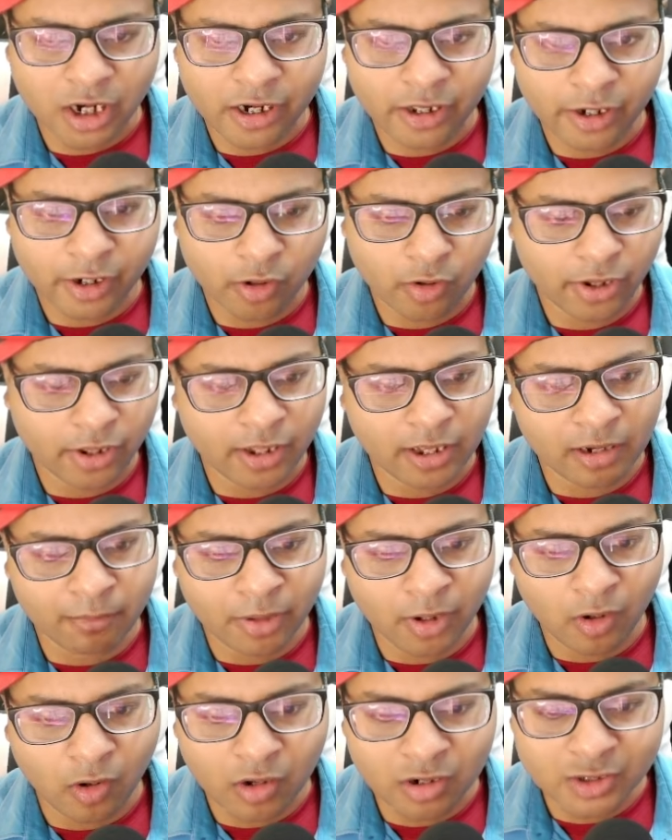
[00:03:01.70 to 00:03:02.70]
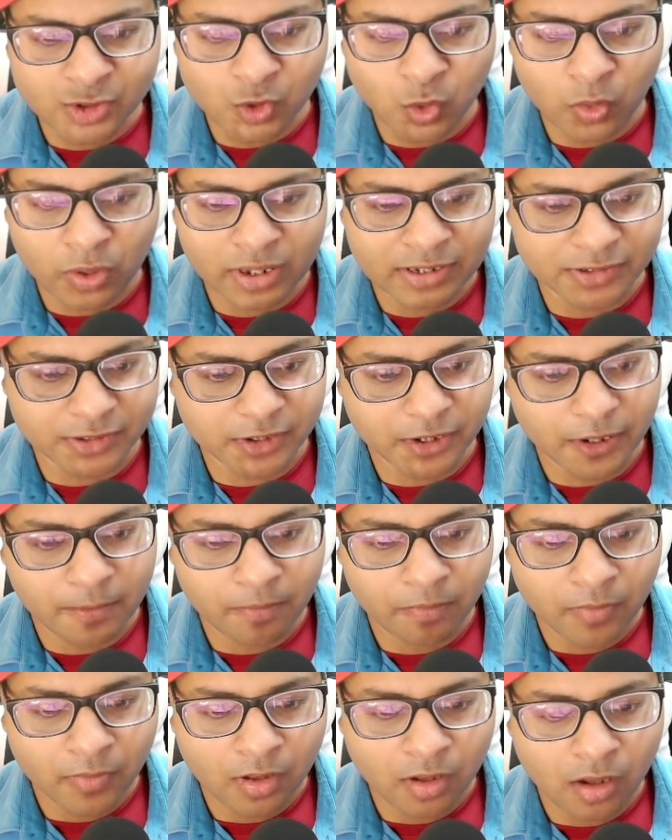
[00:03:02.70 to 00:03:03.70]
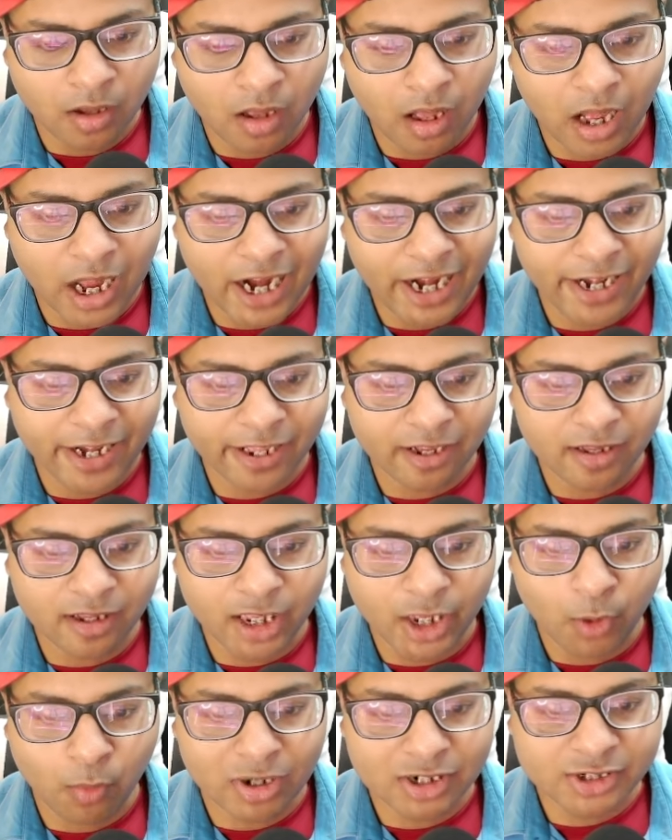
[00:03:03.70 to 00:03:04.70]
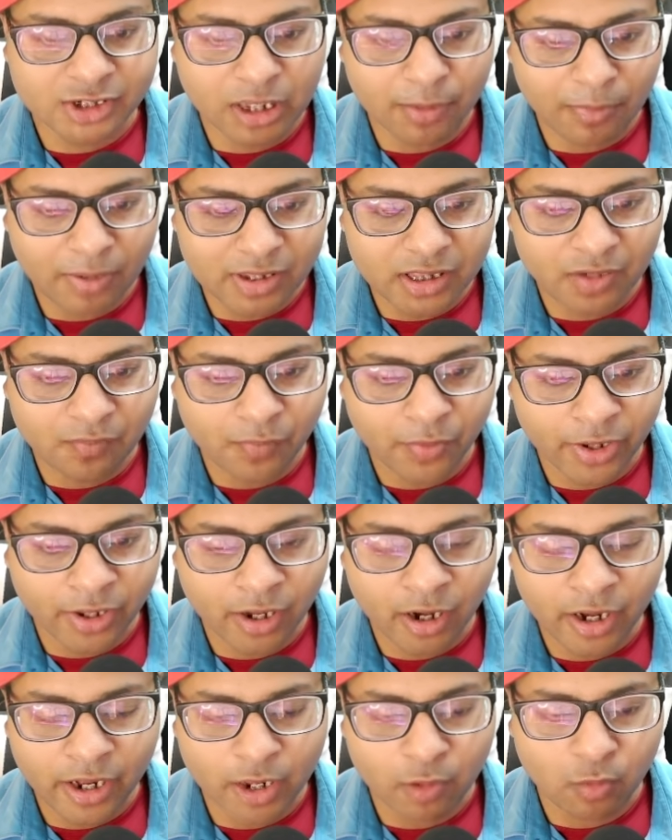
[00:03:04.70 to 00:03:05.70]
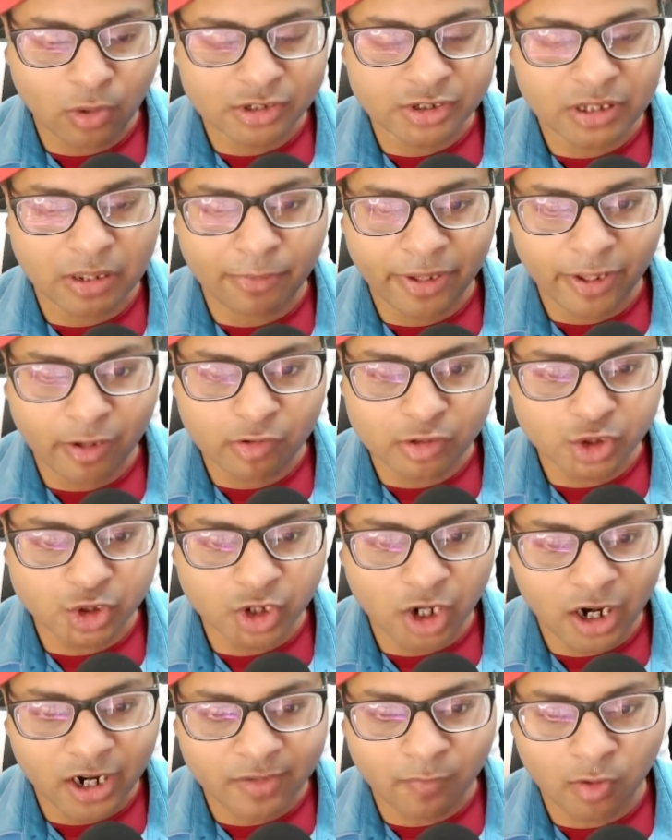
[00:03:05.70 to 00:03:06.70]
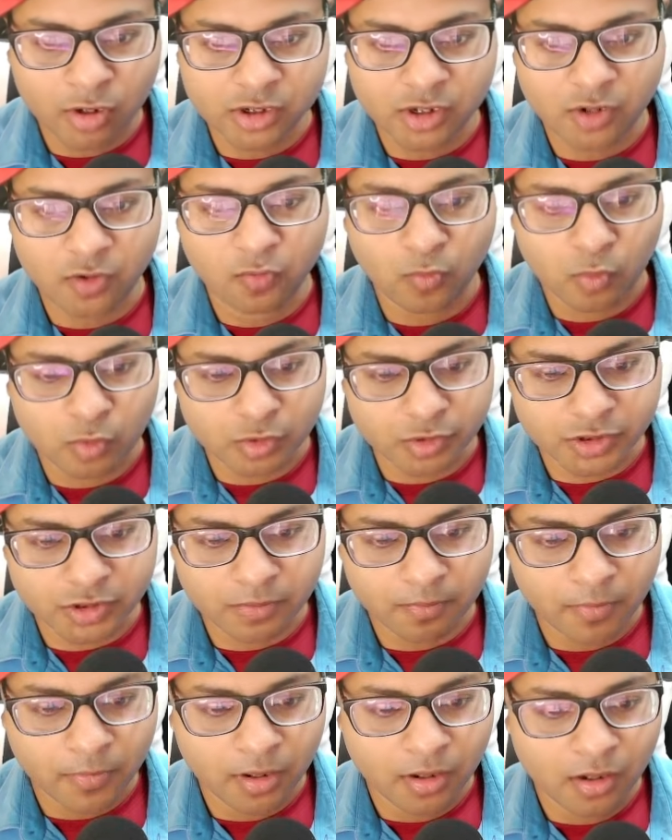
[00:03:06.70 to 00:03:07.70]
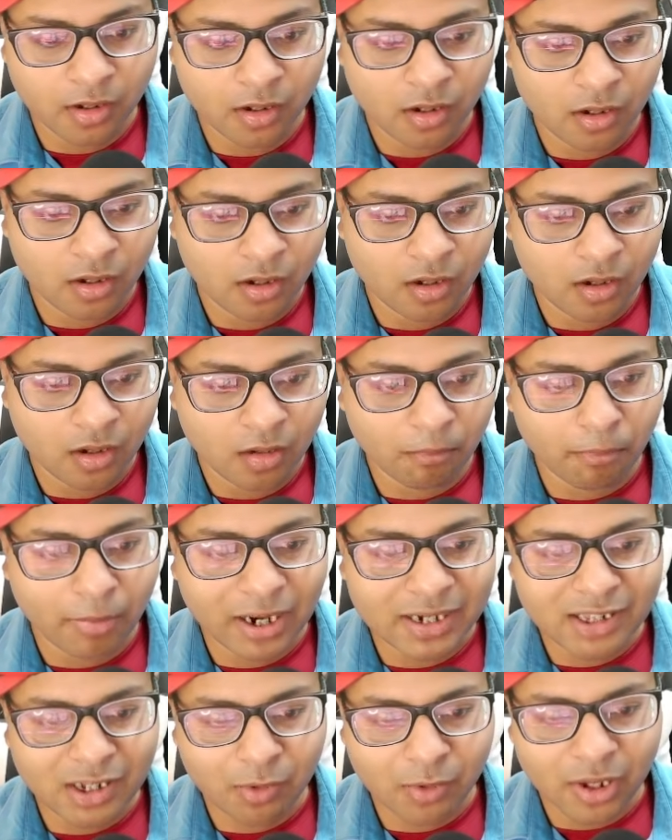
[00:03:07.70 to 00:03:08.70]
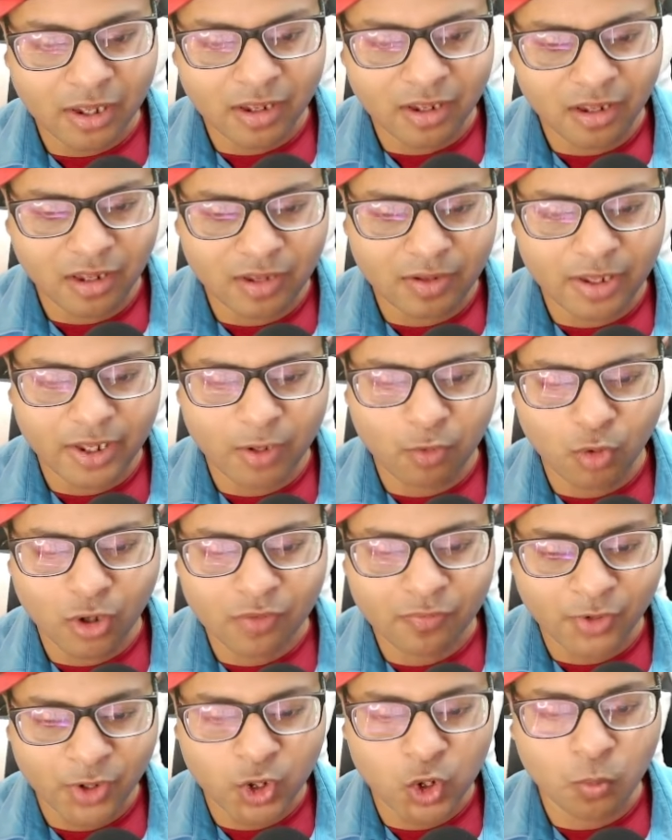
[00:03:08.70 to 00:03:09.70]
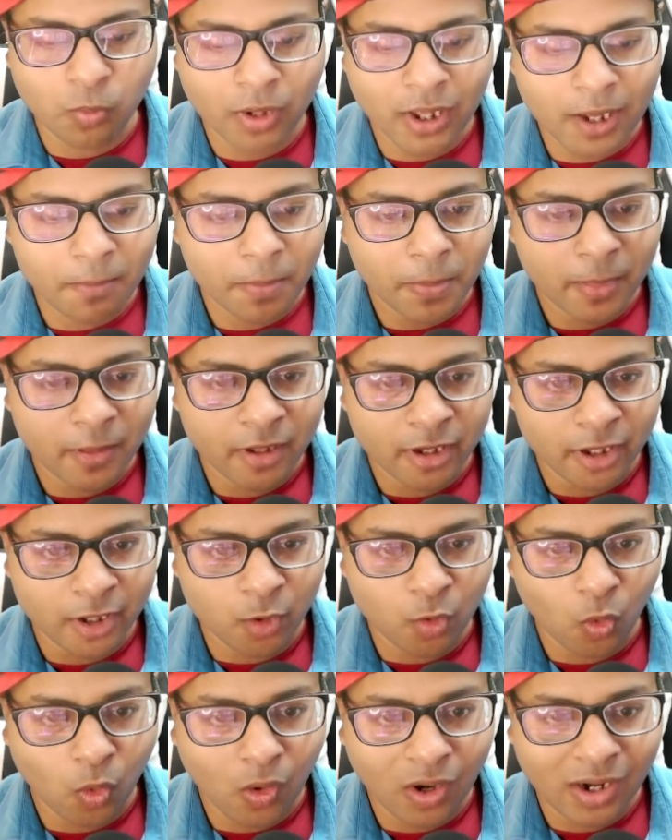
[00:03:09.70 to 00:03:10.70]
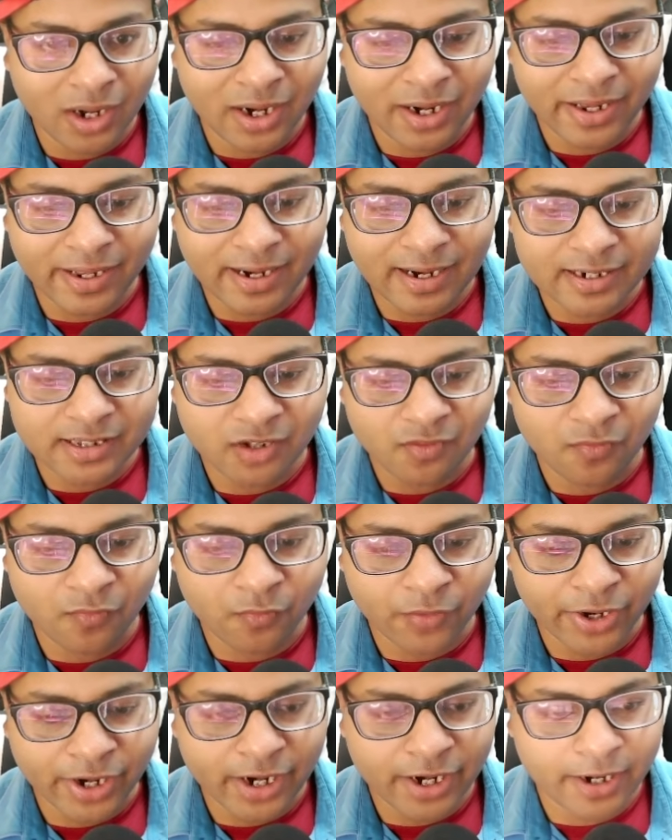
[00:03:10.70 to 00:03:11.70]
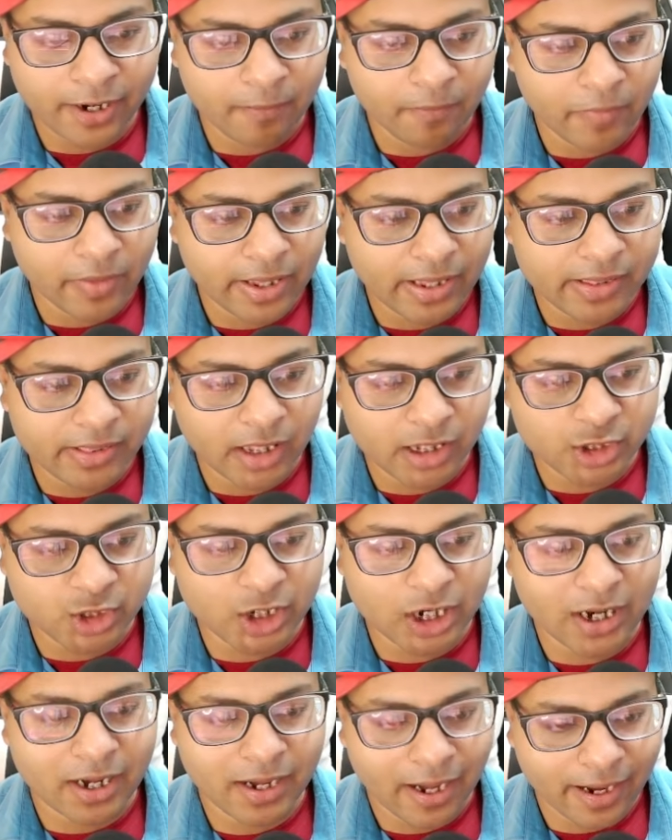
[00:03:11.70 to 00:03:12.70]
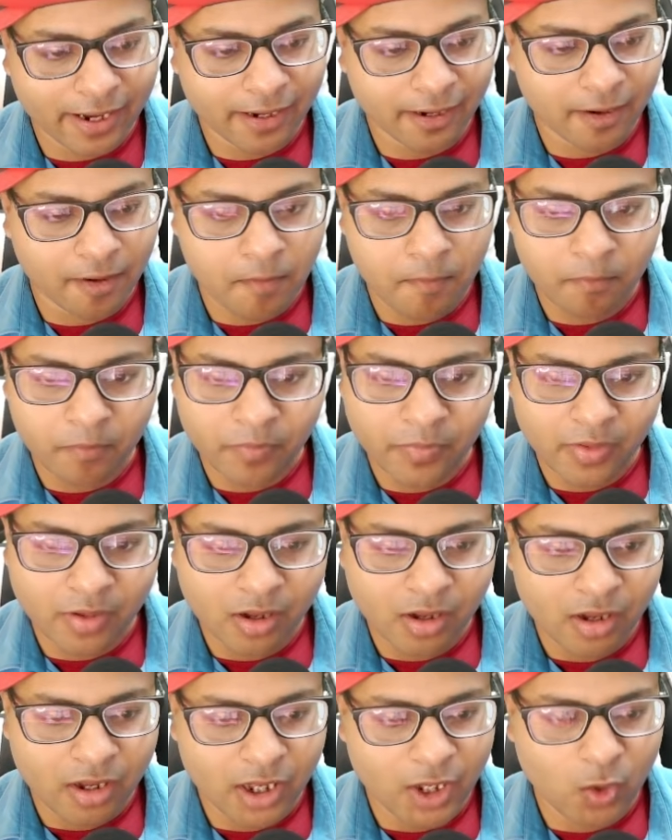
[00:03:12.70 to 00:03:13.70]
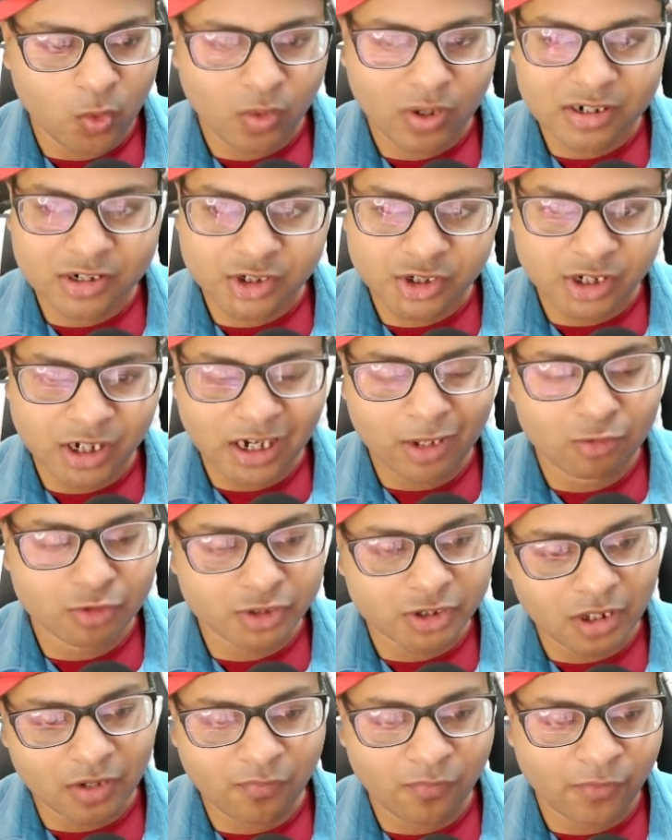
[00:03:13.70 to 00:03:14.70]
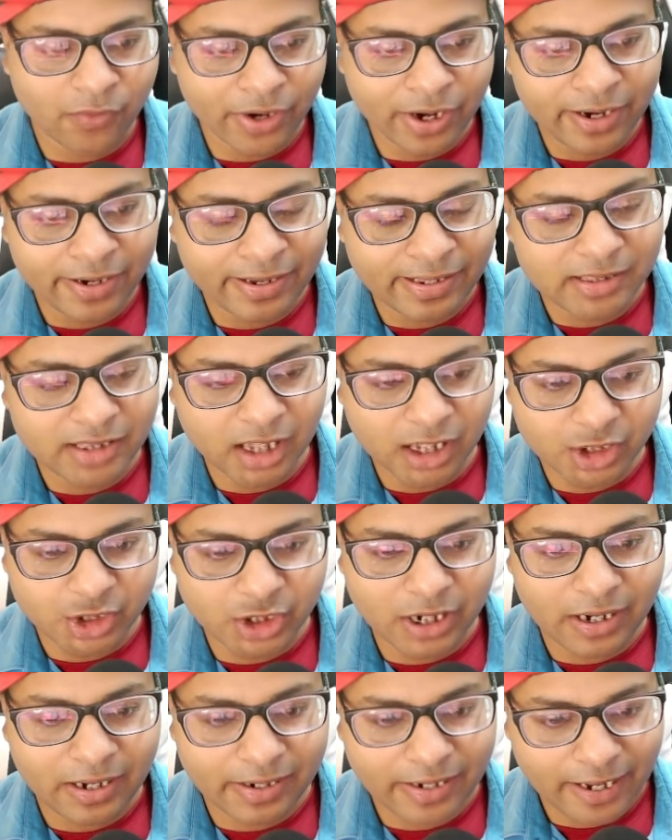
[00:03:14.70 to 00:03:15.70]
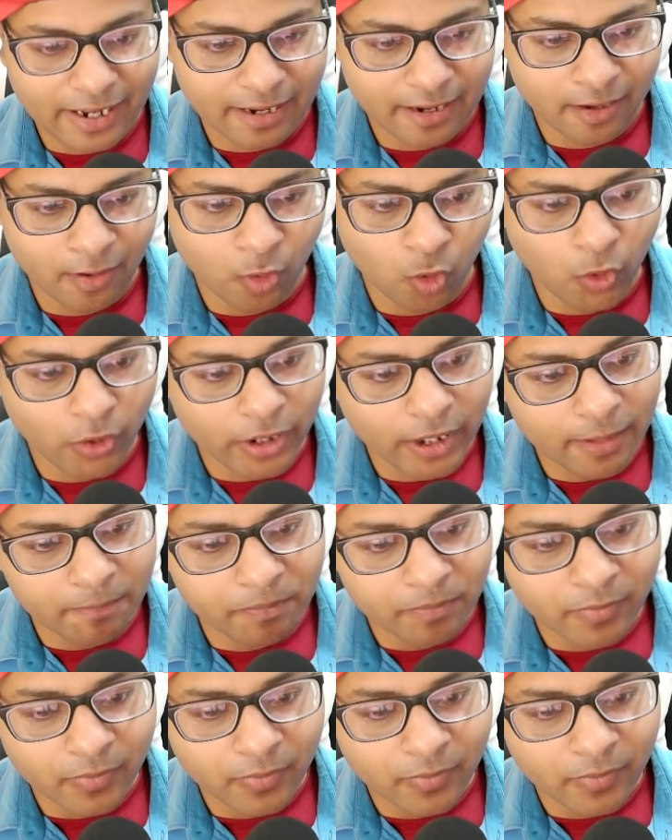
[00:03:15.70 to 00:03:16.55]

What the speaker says: Gregory can be also easy. And you are skipping the Freya, you are saving your shard for the Rufus. By the way, you are free to play. You already get the Fred in the Gen 9. You can still use the Fred in the Gen 10. Okay.